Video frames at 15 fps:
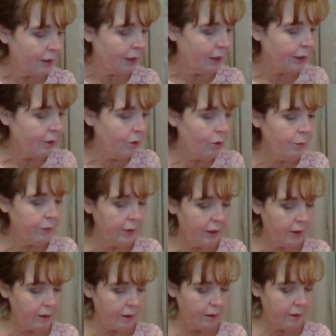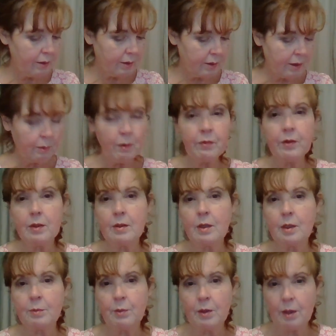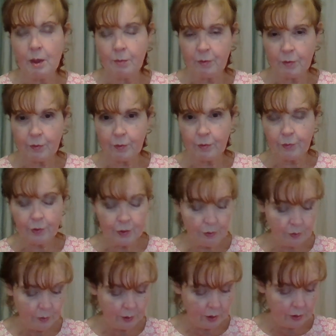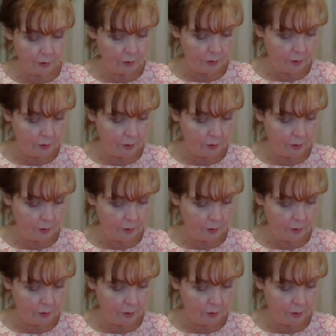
I hope that some of this has been helpful for, for you in your